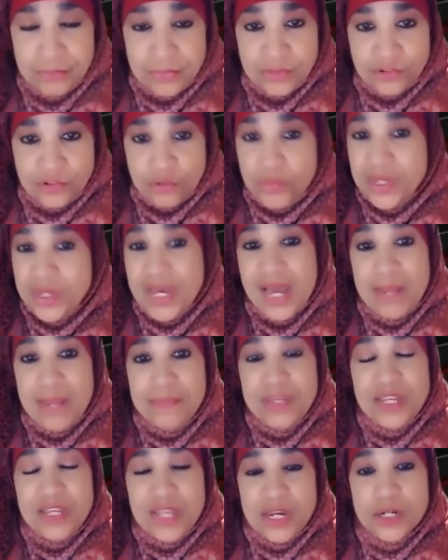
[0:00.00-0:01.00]
So we got to
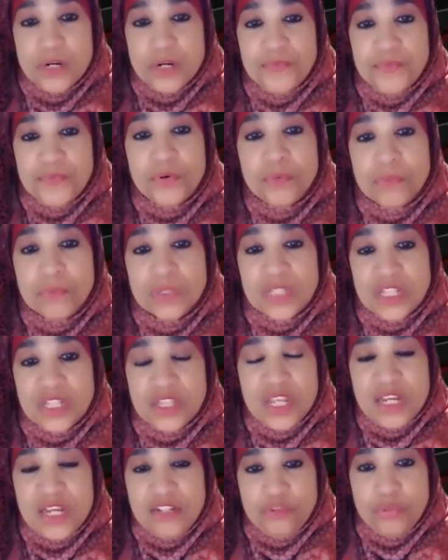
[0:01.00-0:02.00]
be careful with the
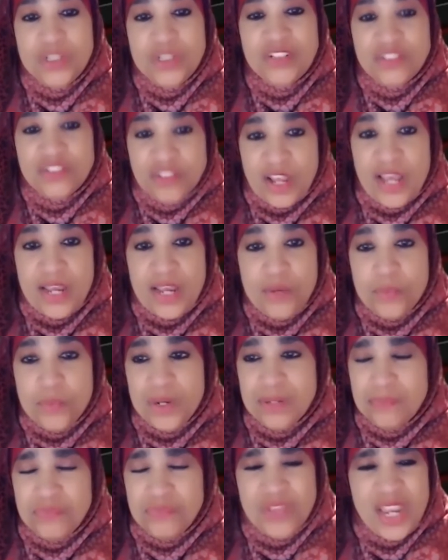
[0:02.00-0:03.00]
things we say
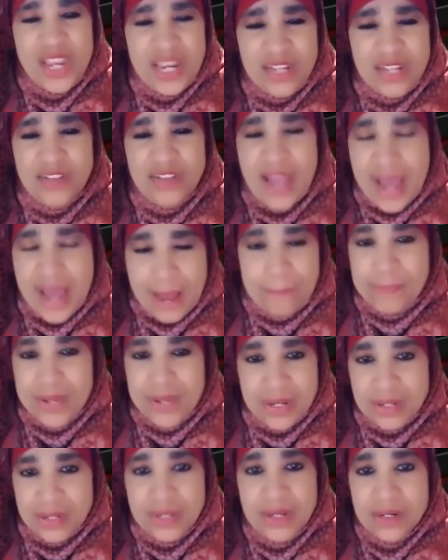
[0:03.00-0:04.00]
when things
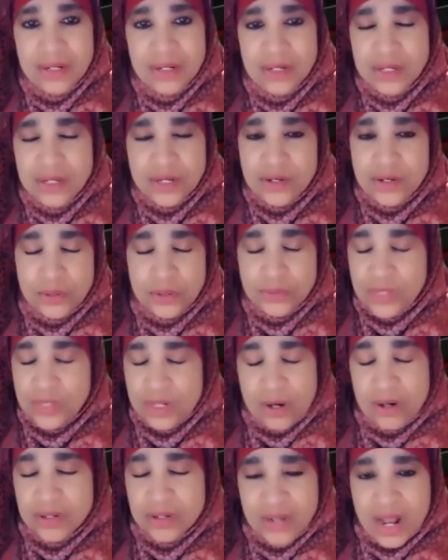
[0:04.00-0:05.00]
happen, you know, that
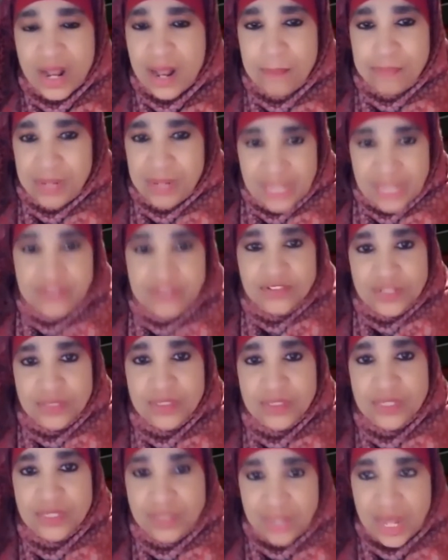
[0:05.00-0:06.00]
are not pleasant
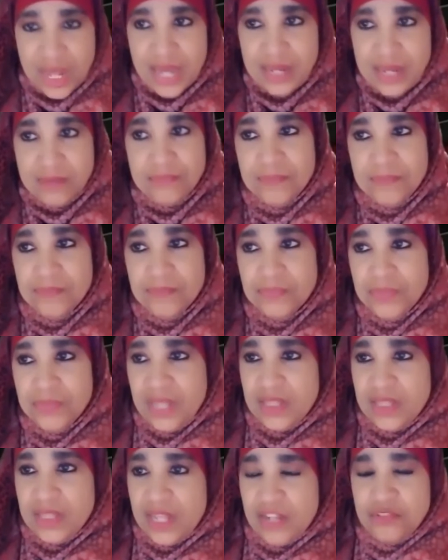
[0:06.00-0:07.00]
in life.
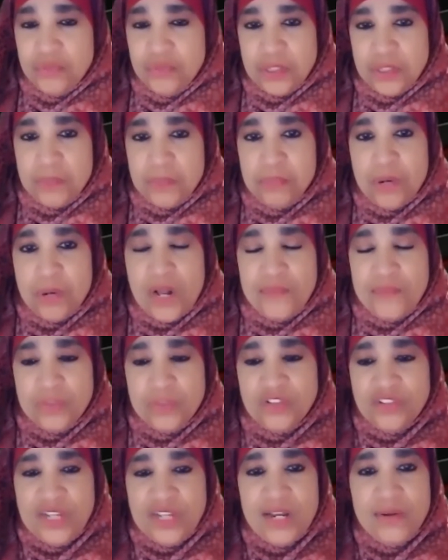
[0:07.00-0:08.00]
And that's what the prophet
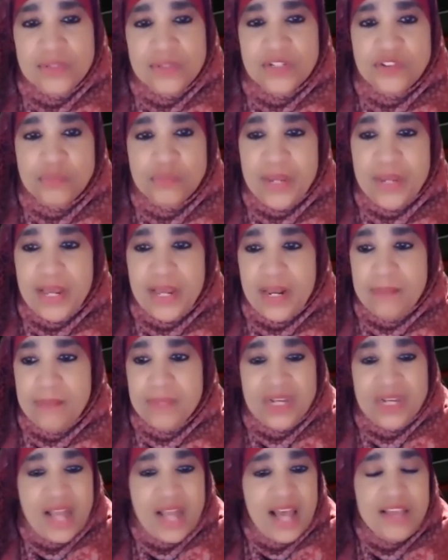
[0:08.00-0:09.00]
was telling this man. I
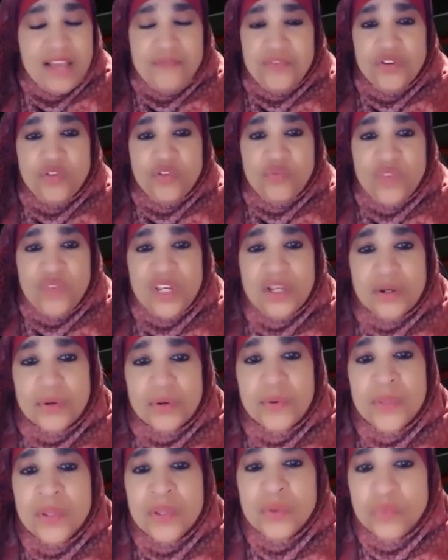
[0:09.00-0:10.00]
mean, life is
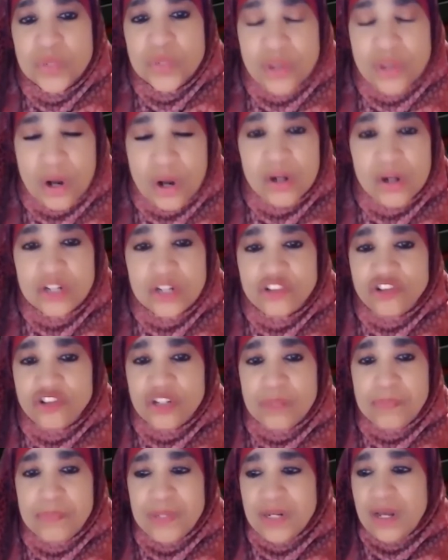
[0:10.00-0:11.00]
filled with
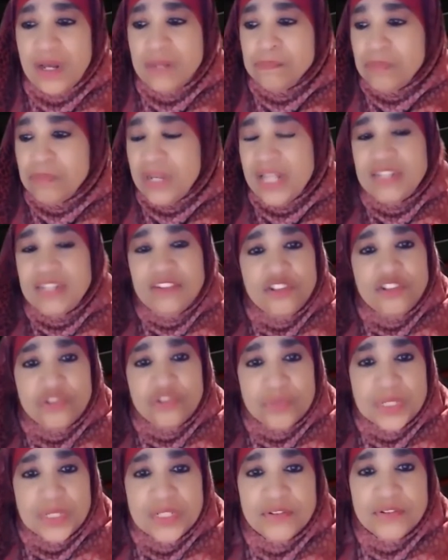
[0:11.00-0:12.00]
hardship and
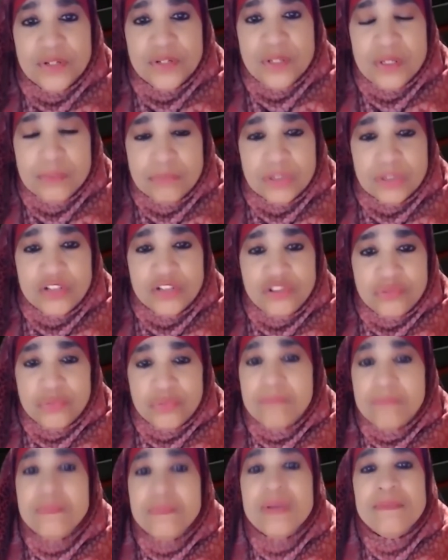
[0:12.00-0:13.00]
unpleasantries. But
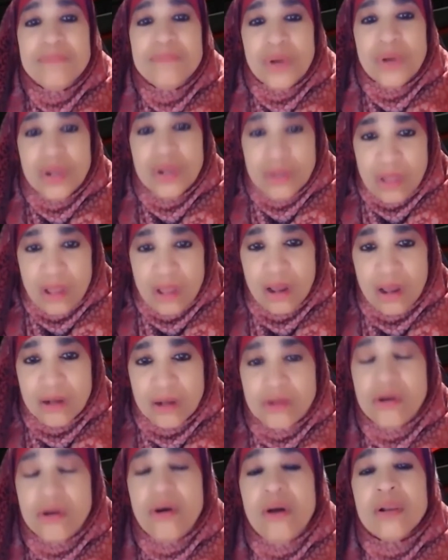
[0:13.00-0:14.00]
remember Allah,
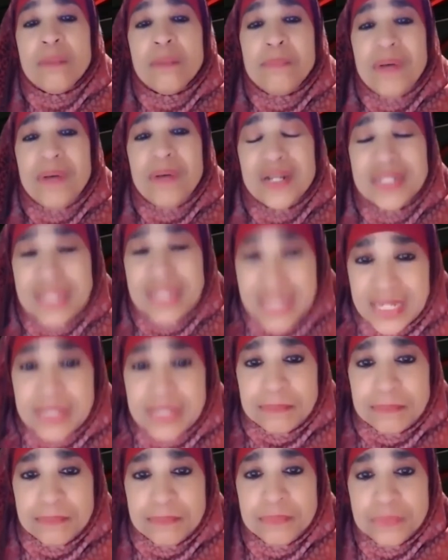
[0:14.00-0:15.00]
call upon
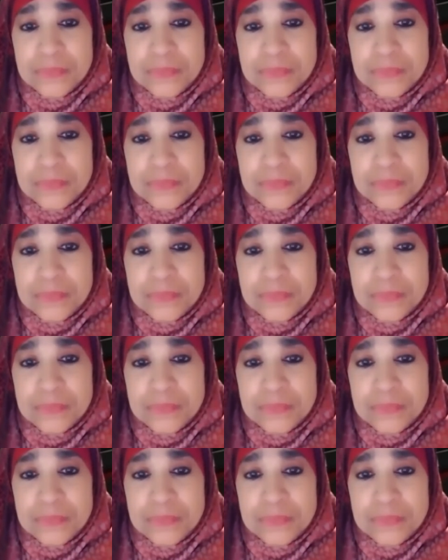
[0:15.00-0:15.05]
Him.